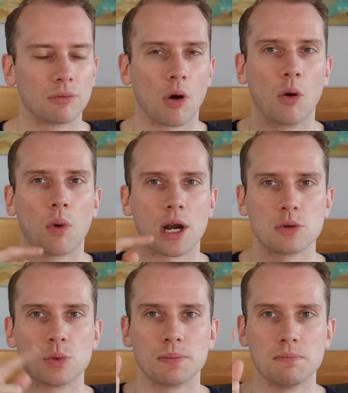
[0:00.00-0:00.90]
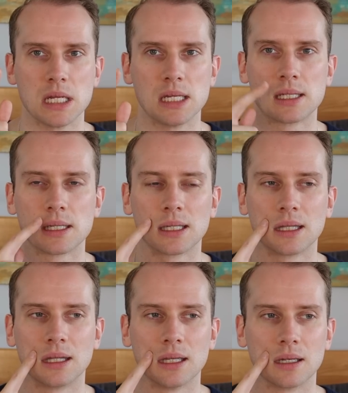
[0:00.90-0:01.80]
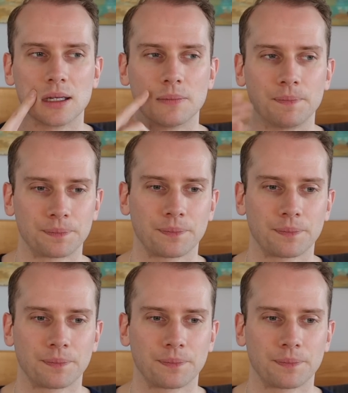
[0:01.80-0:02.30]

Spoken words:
row where you would meet the